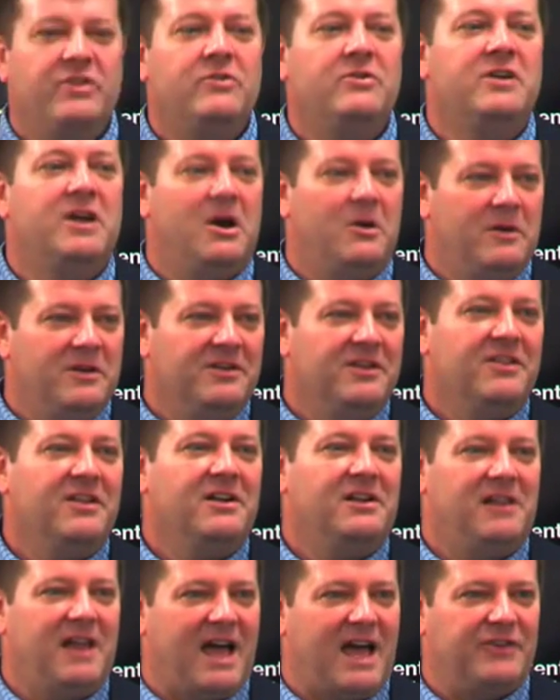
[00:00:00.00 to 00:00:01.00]
When you go into
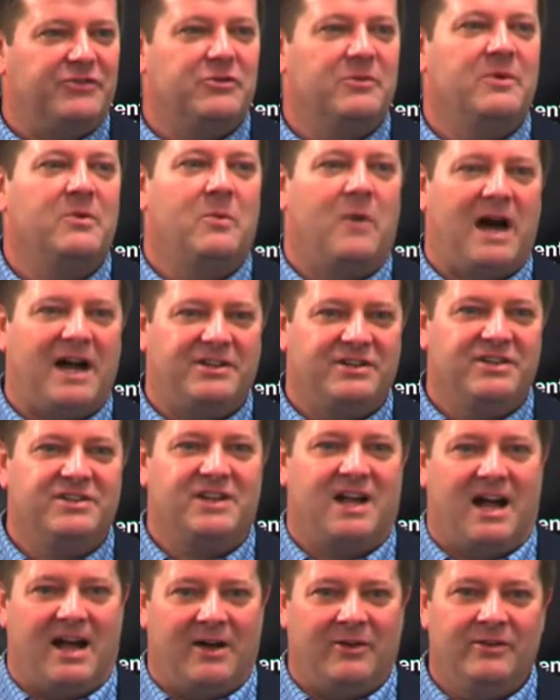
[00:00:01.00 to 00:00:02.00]
the classroom and watch a
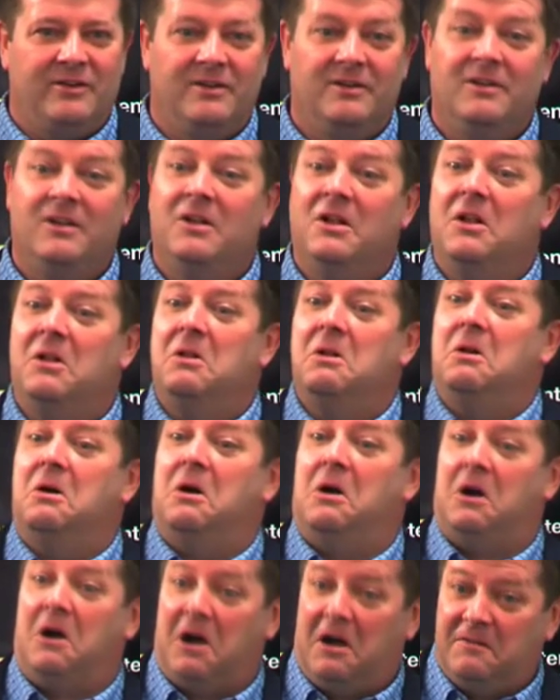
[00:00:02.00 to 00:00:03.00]
child,
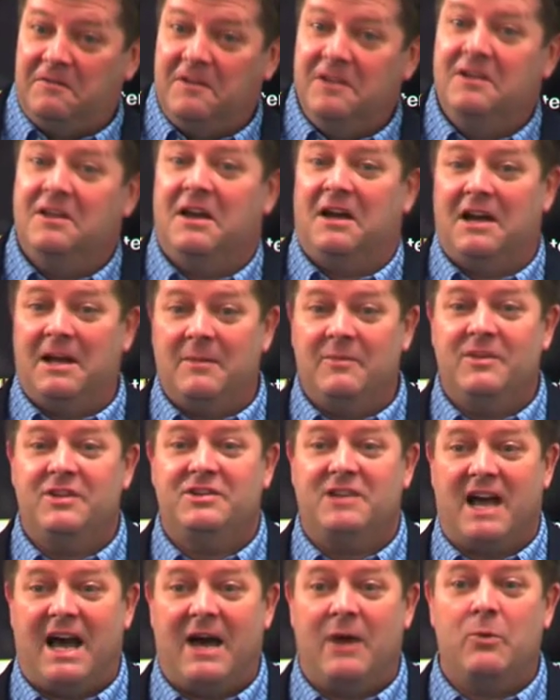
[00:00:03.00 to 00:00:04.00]
oftentimes
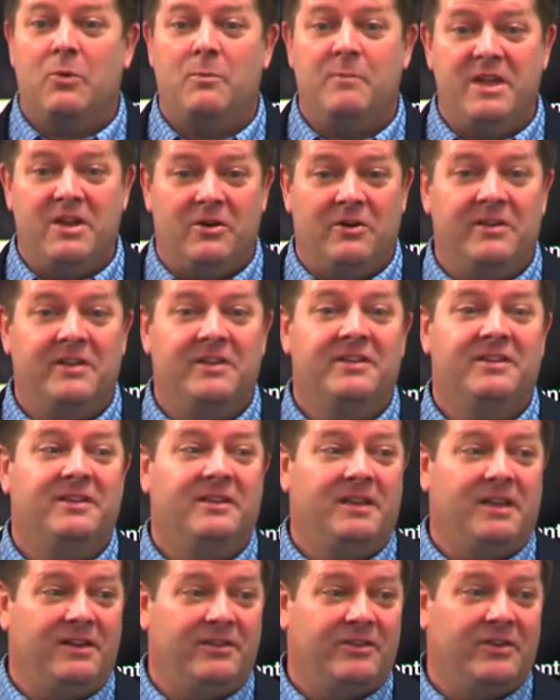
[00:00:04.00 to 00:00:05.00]
the child will be on
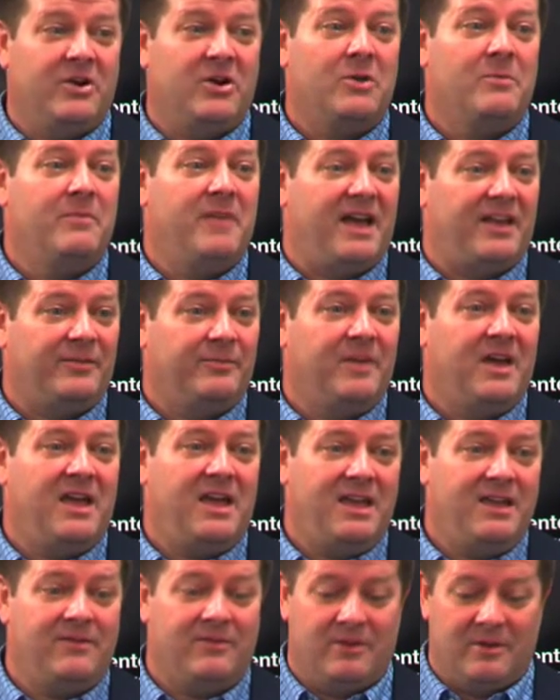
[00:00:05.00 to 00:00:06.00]
his or her best
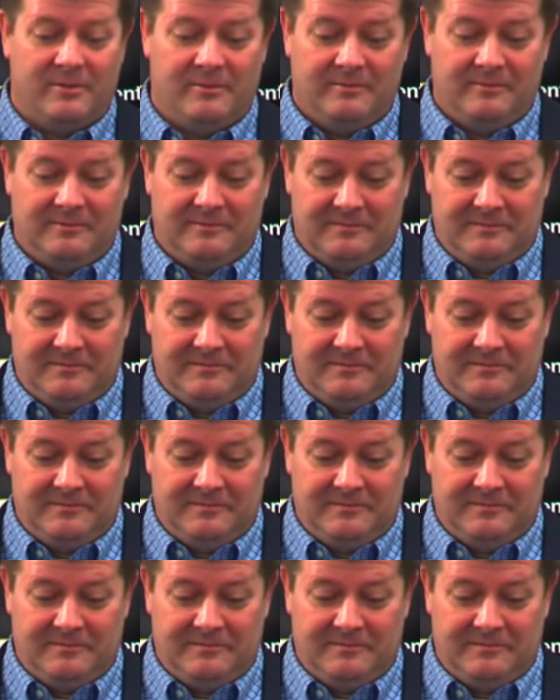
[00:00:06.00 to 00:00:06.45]
behavior.